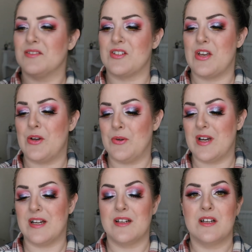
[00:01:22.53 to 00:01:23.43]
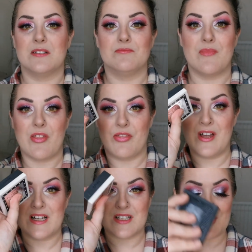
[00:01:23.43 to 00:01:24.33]
So uh,
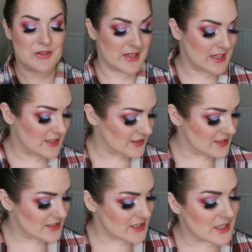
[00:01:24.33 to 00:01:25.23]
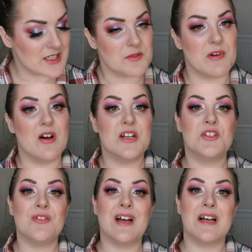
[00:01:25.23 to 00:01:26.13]
that's going in the declutter part. I
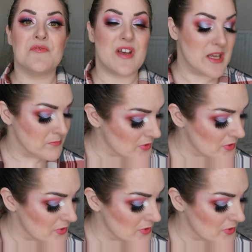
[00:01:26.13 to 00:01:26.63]
do have a